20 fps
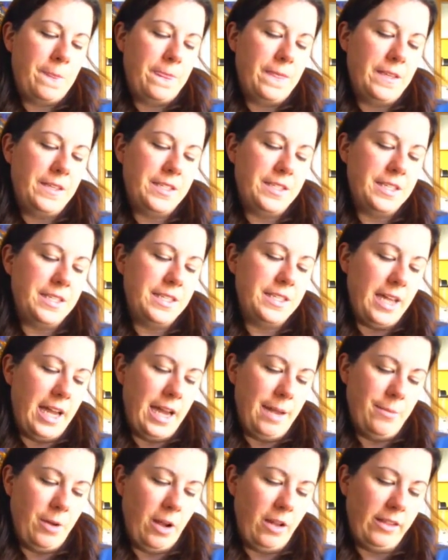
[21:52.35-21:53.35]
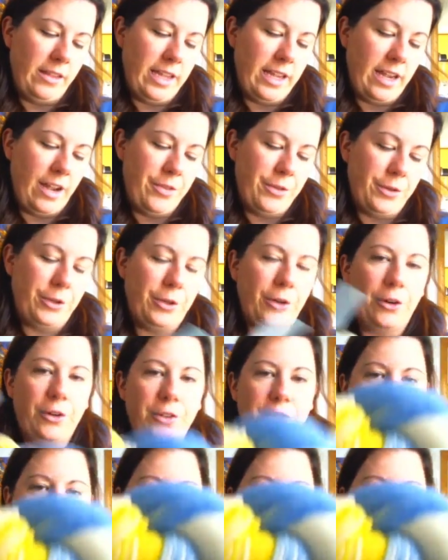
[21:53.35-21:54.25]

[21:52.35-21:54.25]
This is I'm Not Like Other Girls.